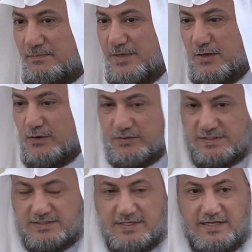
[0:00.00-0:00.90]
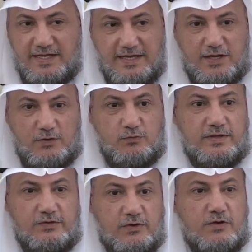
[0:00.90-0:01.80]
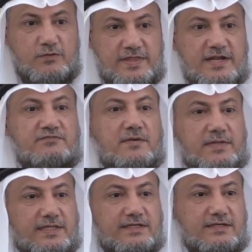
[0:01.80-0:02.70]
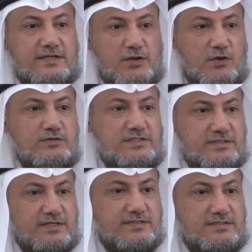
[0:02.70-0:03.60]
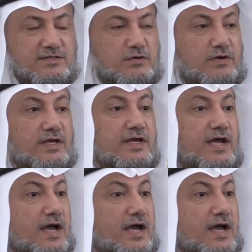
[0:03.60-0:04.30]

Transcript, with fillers: because in, you are within a family in closed circuits so